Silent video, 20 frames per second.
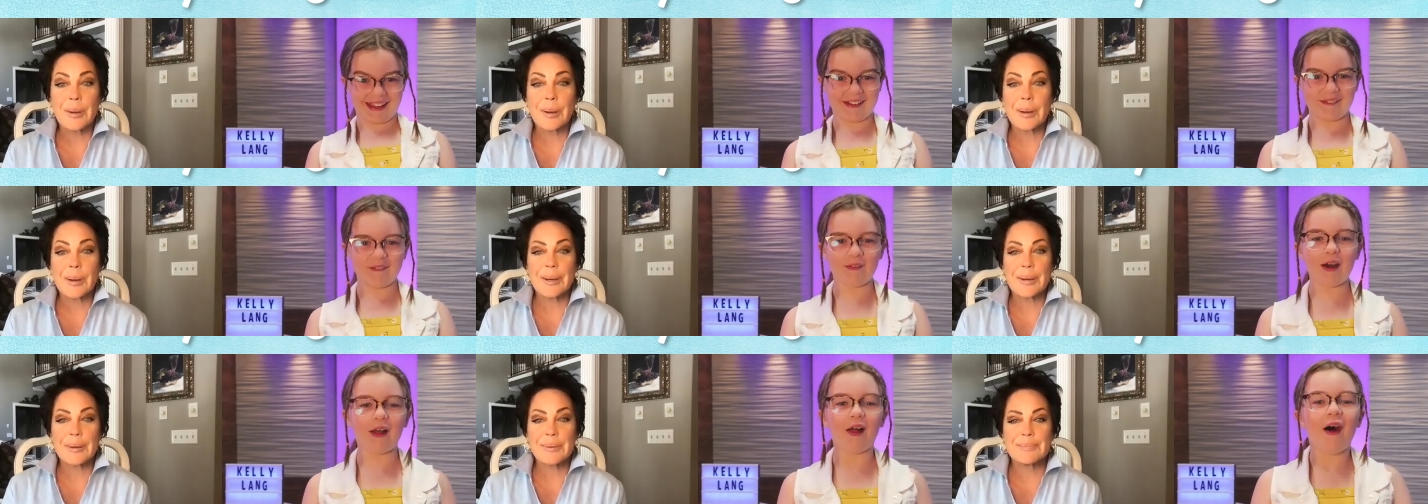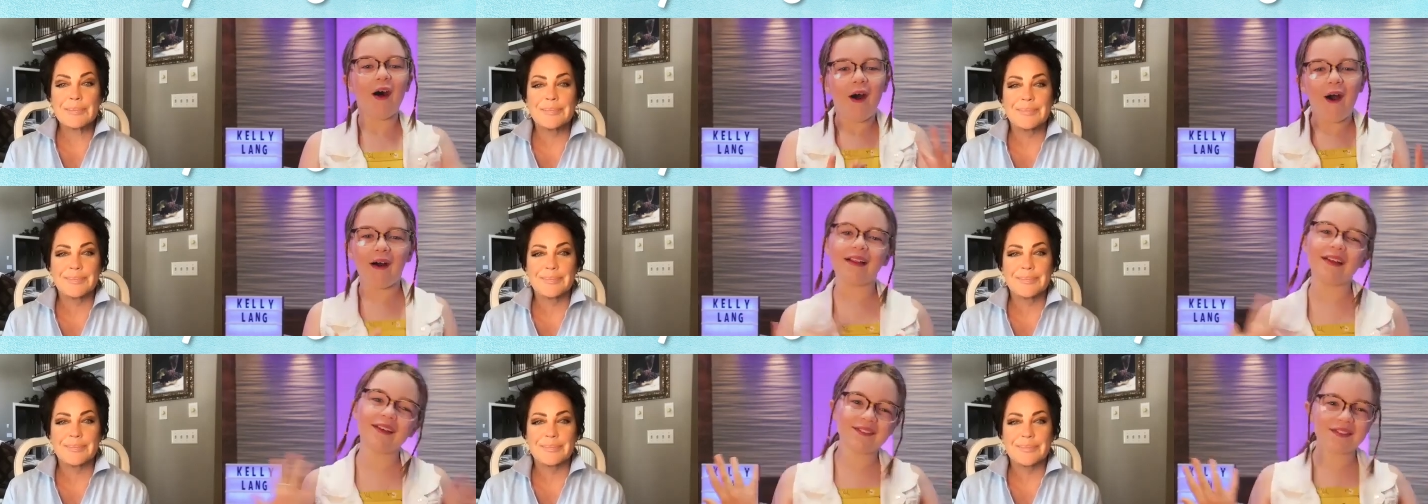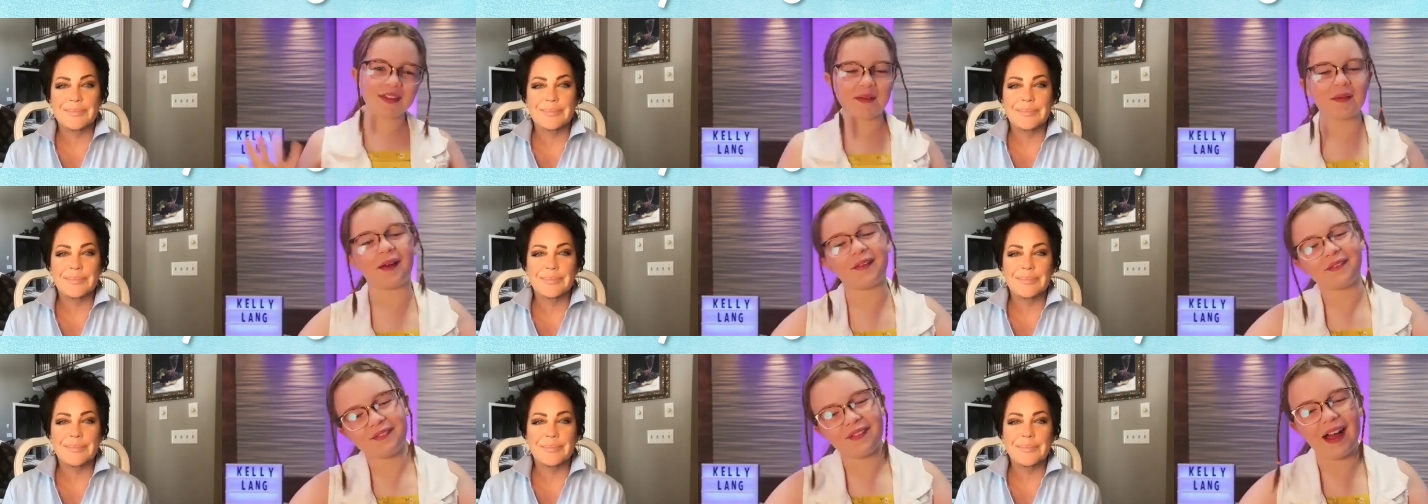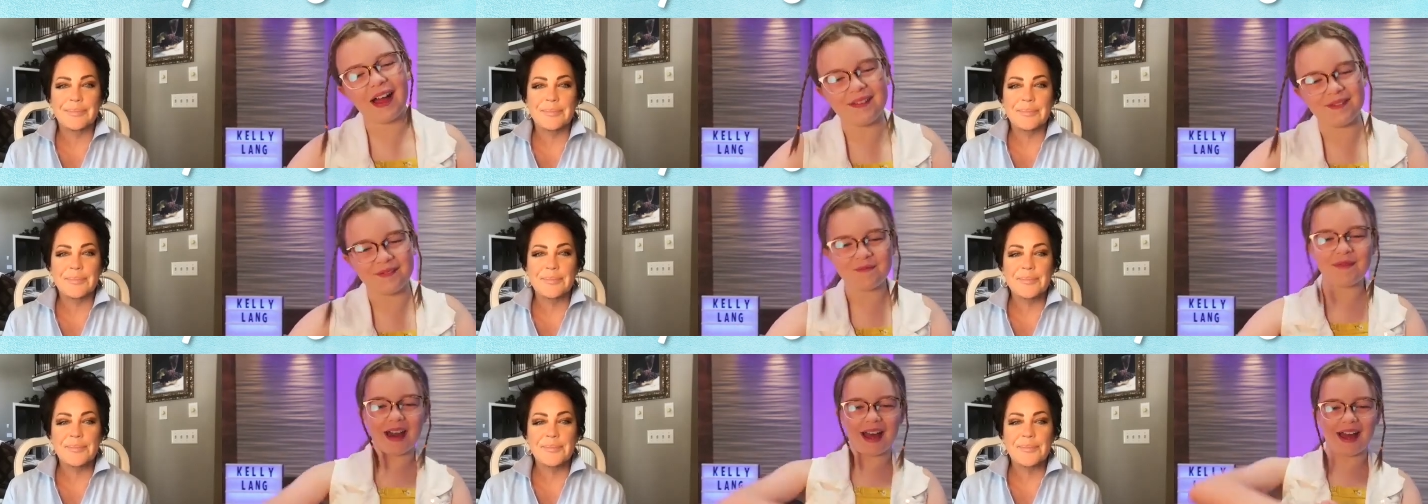Speaker 1: okay? All of them are
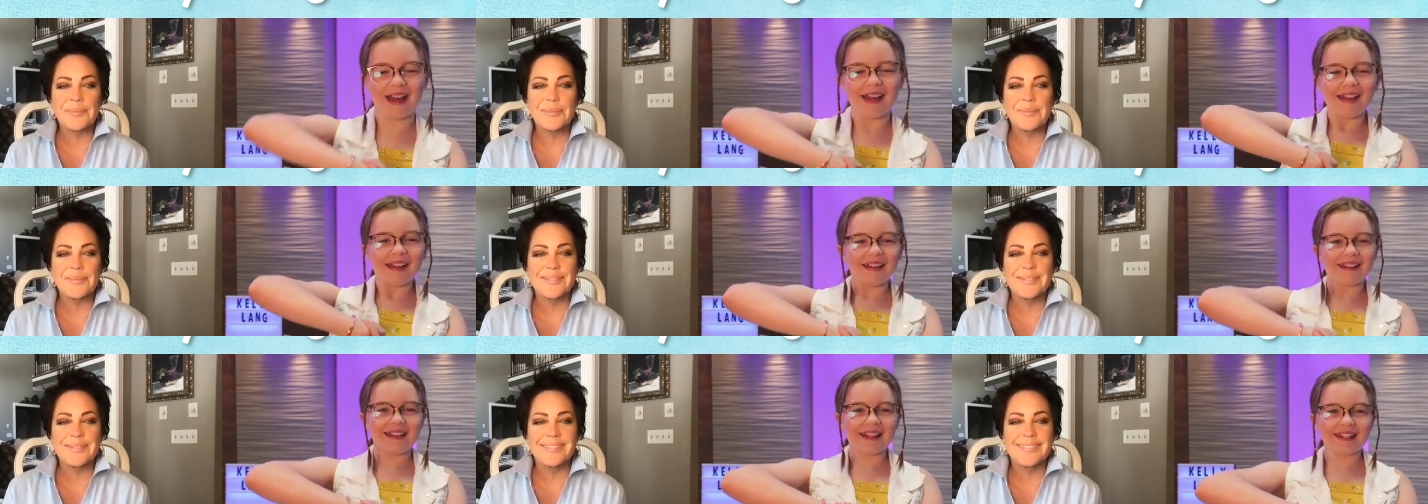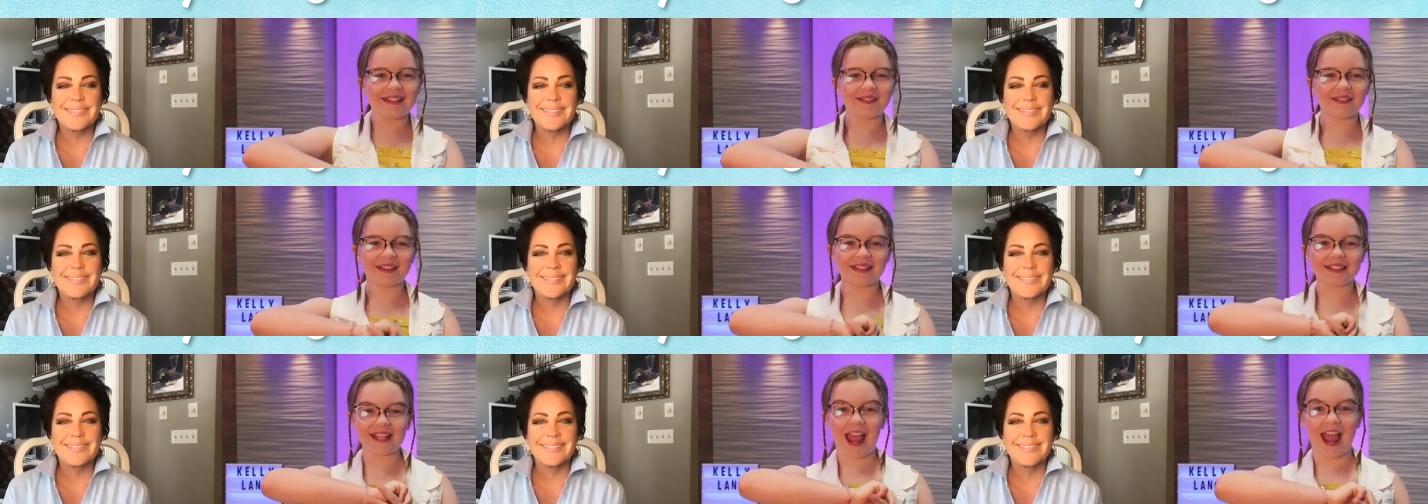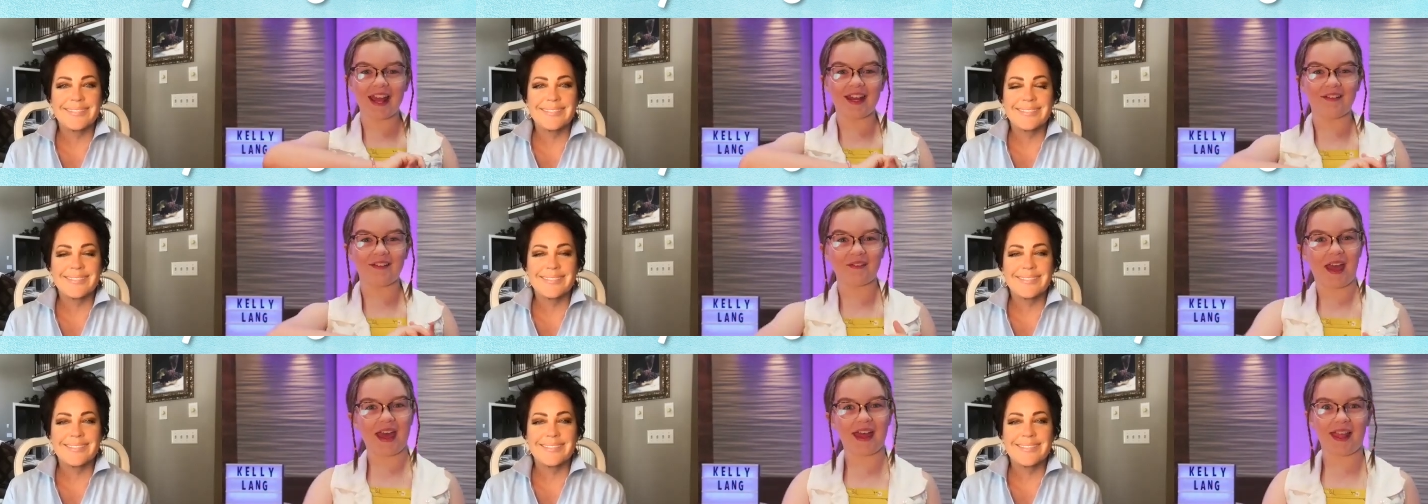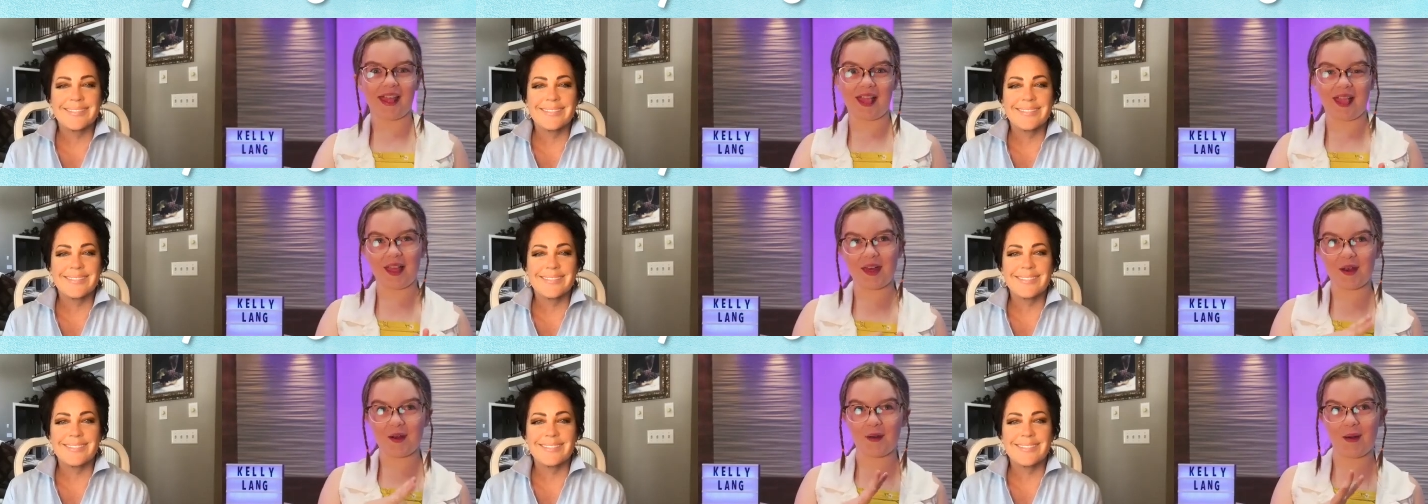fun, but this one's kind of a
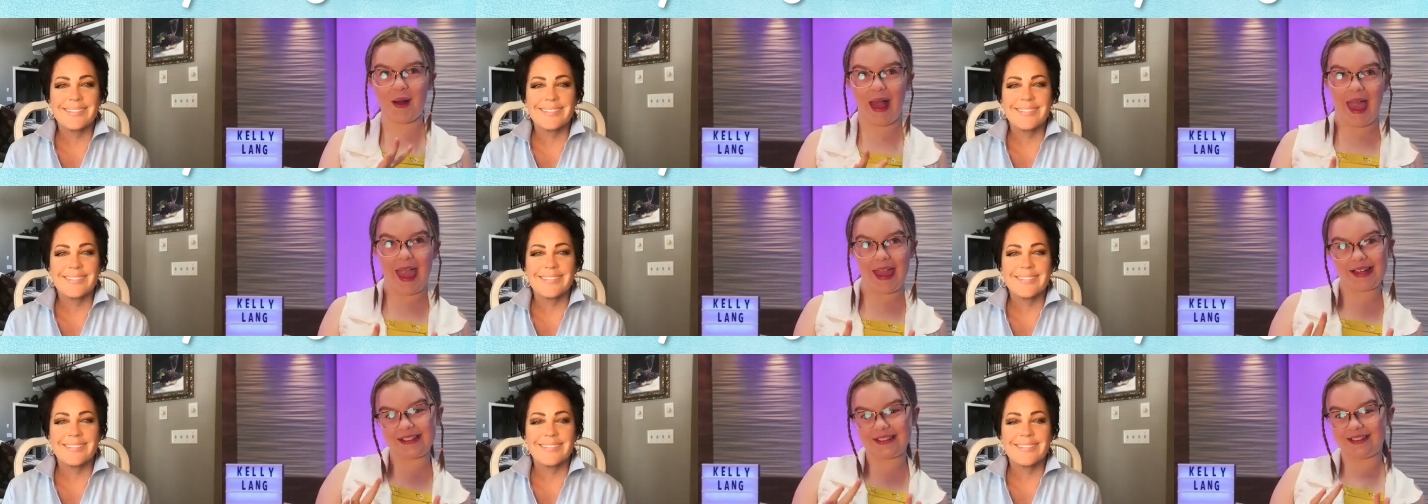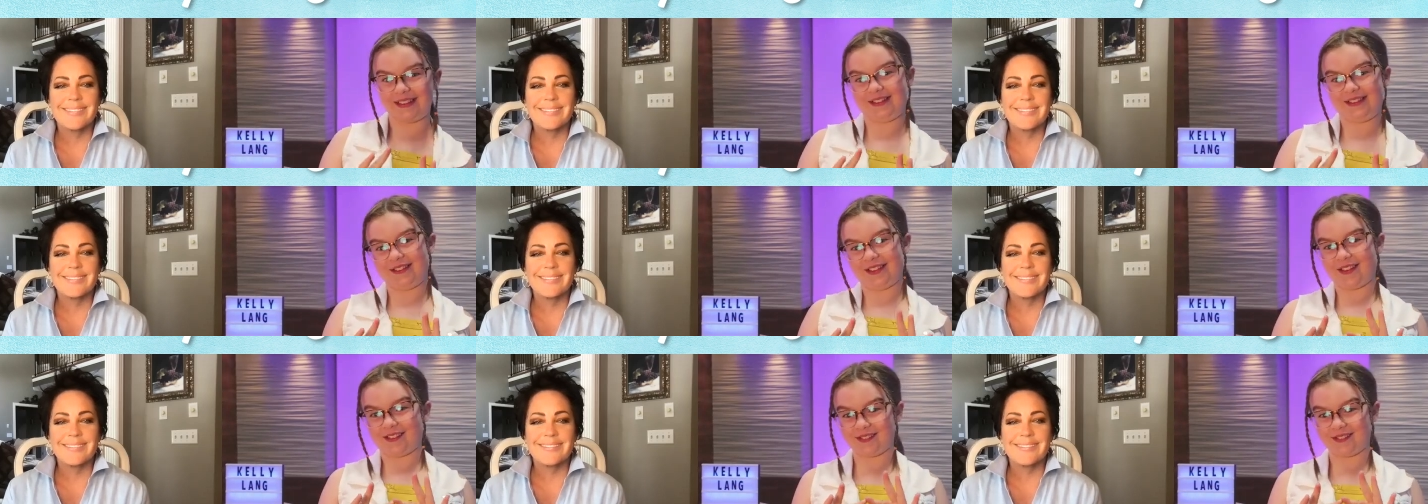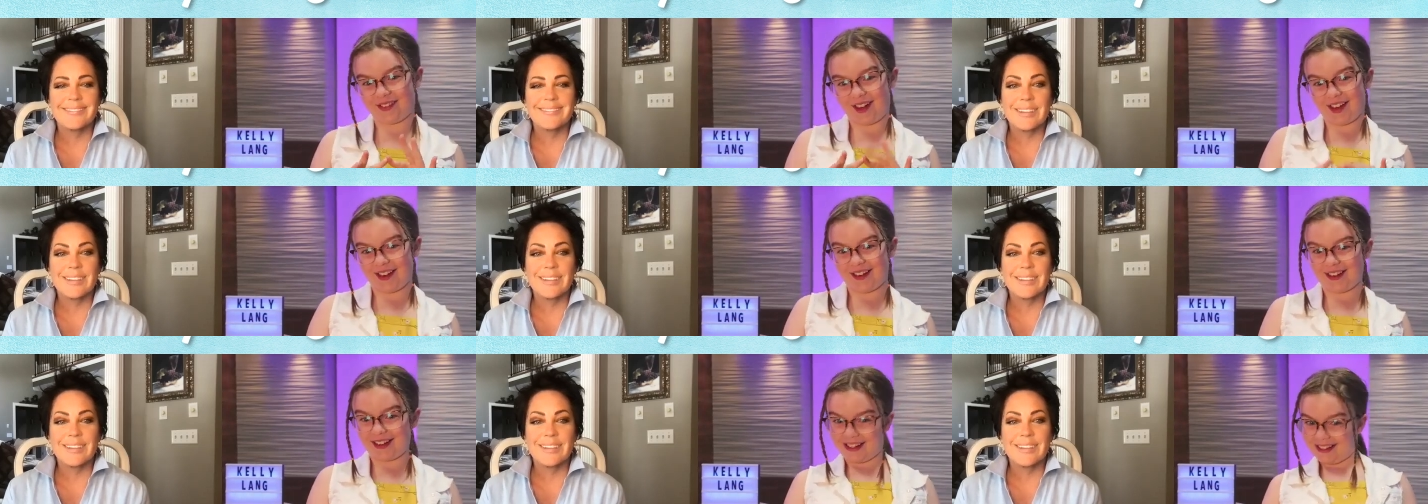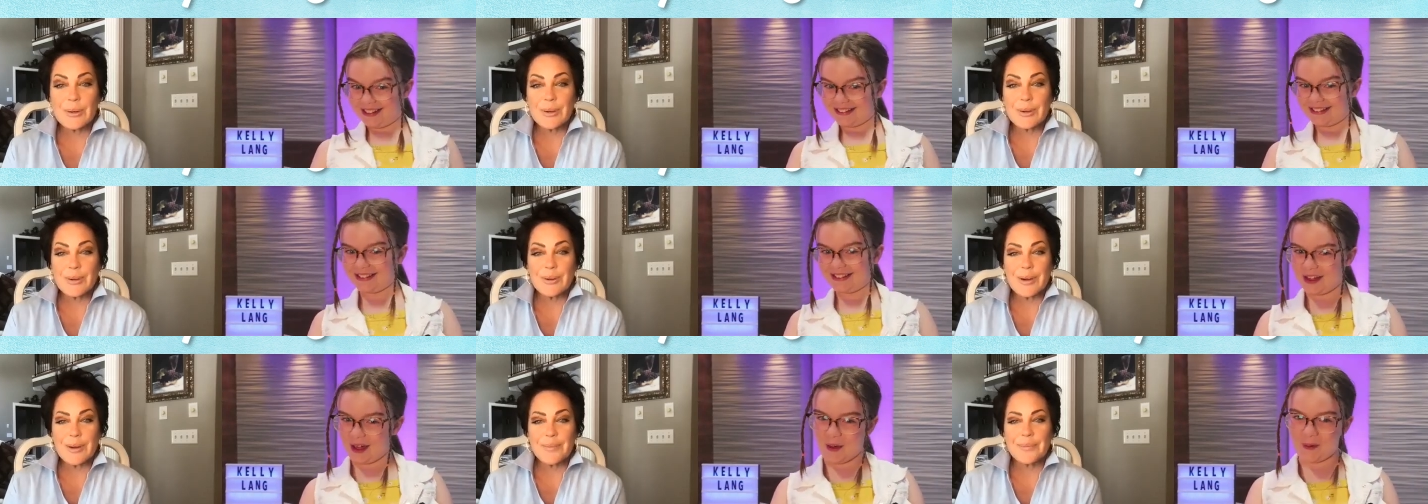little extra fun.
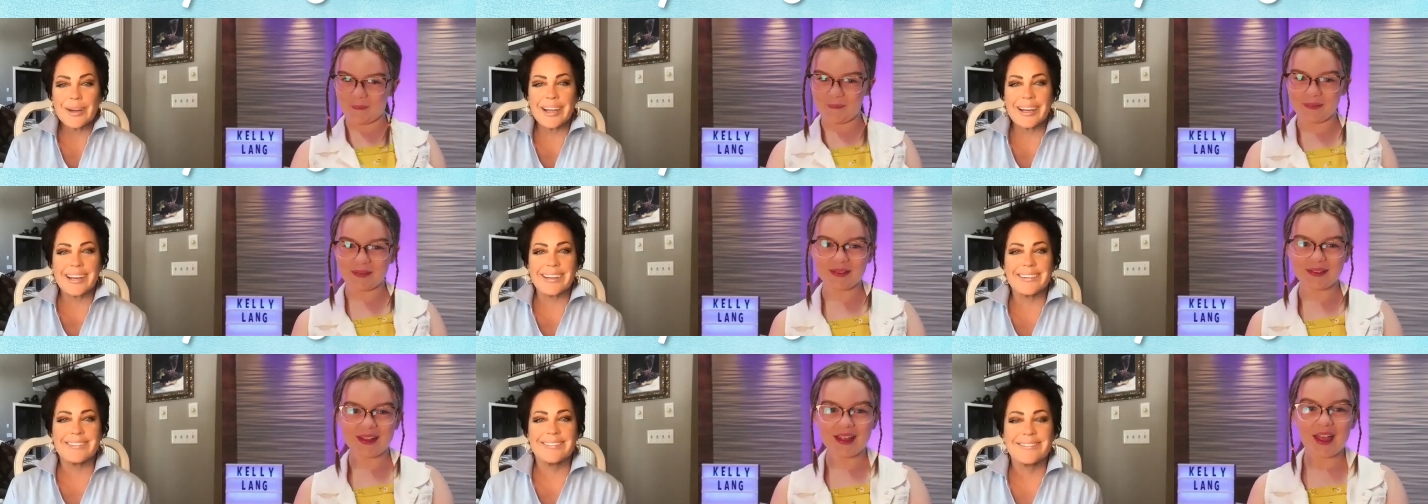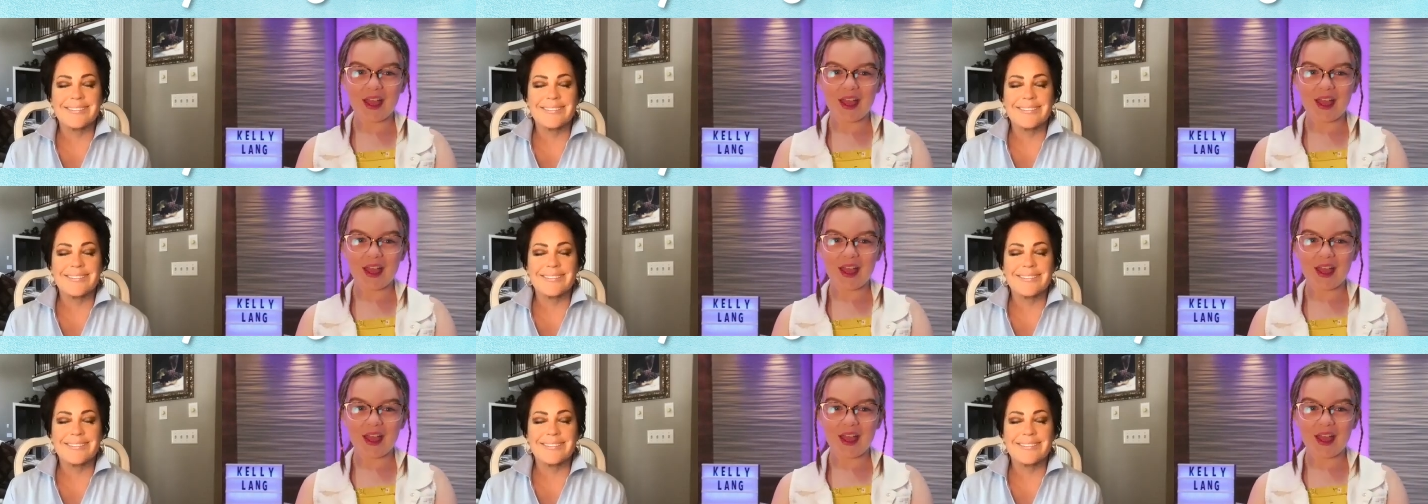I'm ready.